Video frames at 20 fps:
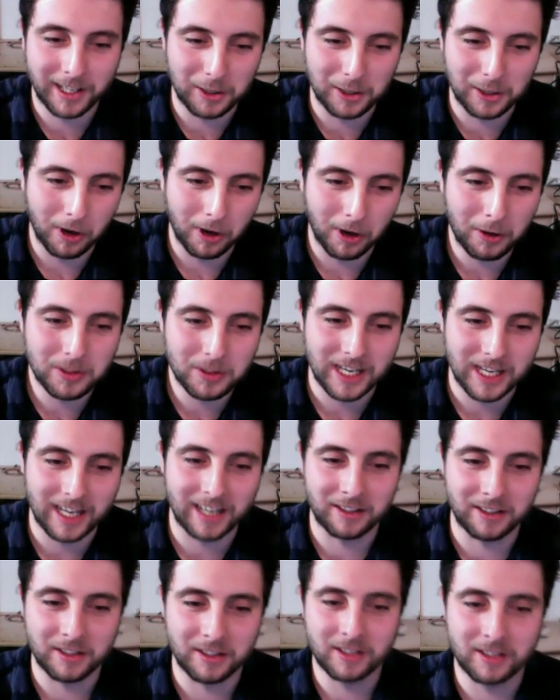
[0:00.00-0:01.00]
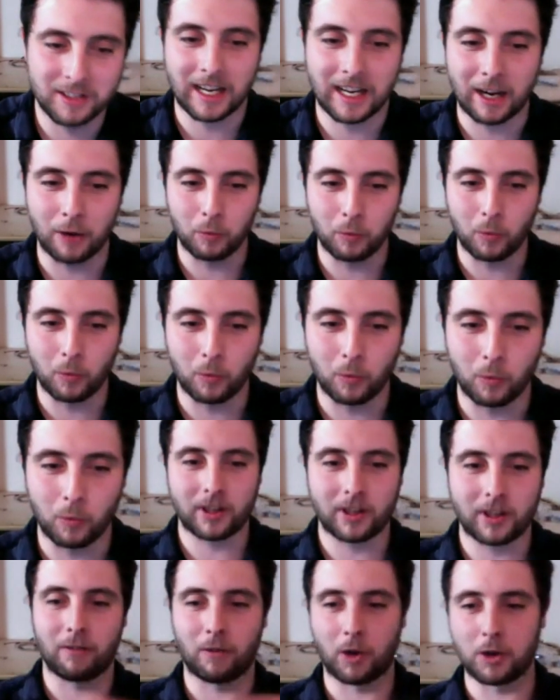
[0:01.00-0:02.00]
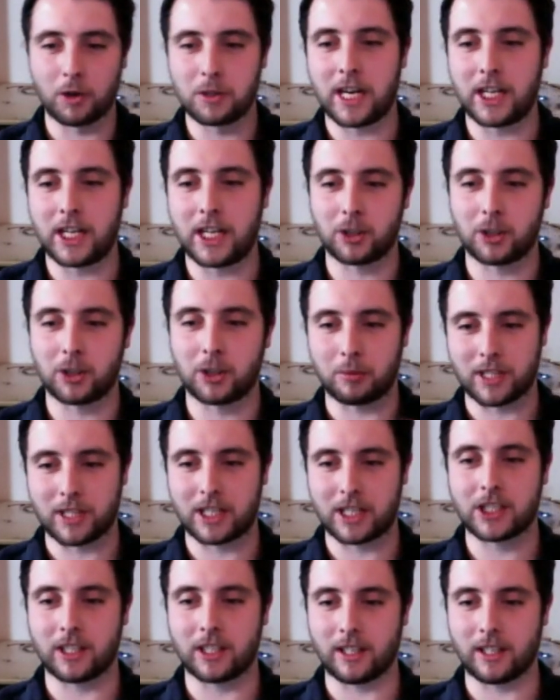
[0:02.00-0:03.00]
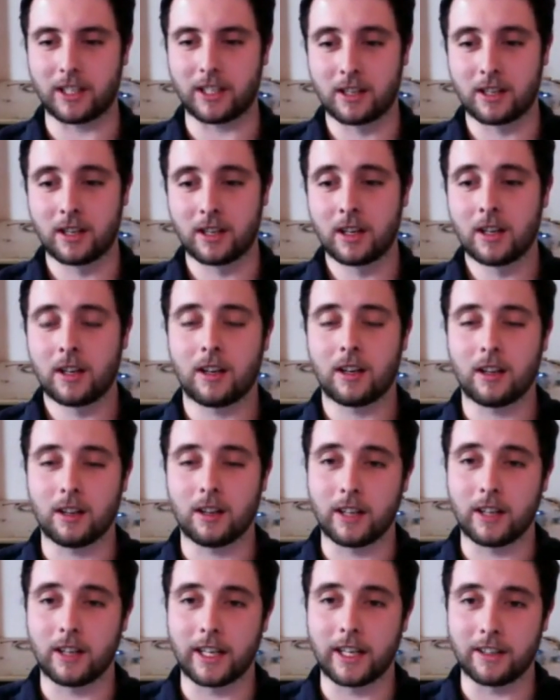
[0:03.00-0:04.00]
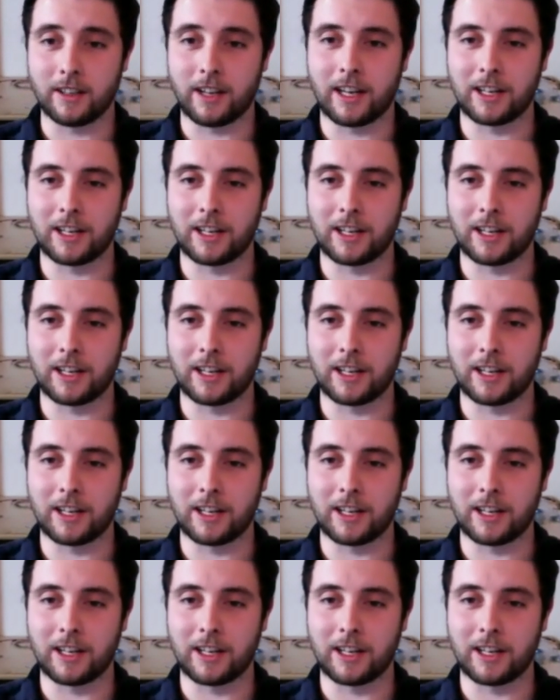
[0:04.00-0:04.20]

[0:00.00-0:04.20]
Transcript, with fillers: in the world and at what kind of rotational position it is uh, in.